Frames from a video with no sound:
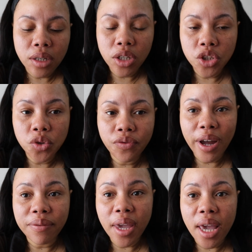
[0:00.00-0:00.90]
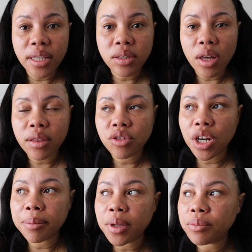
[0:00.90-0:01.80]
going to do 5Ks on the
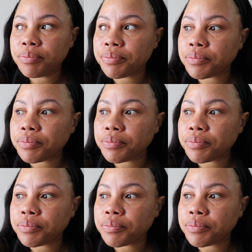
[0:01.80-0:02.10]
treadmill.